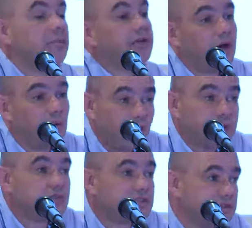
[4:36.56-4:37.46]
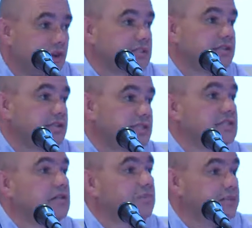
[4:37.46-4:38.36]
But I would like to stress that this
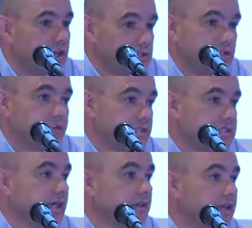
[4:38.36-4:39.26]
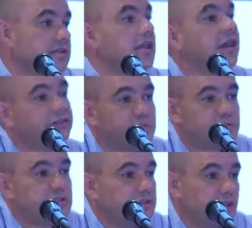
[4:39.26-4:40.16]
is a limitation of this study. At the end of the
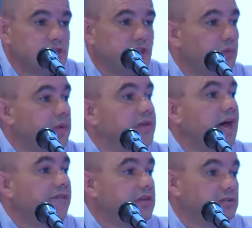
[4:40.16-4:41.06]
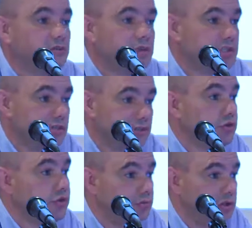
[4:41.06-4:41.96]
presentation, I will be happy to listen
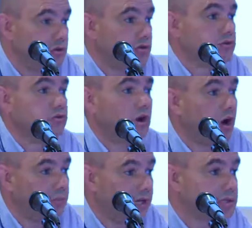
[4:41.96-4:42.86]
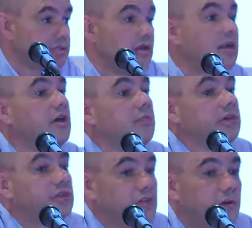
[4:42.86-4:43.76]
to your views, your comments,
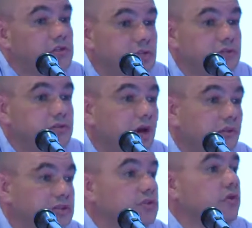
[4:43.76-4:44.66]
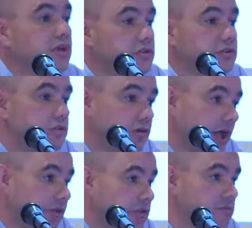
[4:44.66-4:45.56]
because obviously you know the situation in your
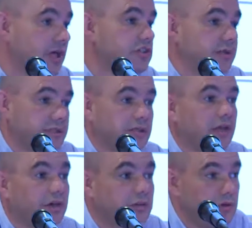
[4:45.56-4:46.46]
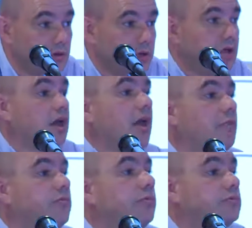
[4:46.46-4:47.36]
countries much better than I do,
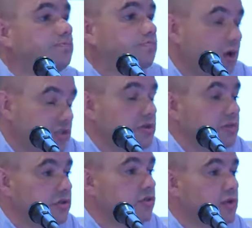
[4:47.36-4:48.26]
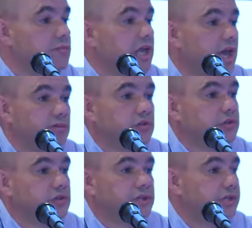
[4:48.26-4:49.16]
and po possibly you will be able
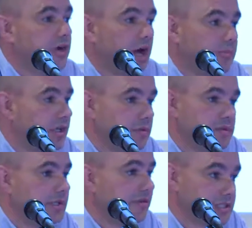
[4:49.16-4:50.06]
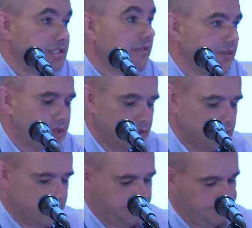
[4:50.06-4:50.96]
to clear up any
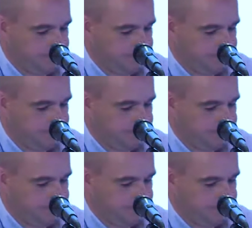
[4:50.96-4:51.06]
misunderstandings.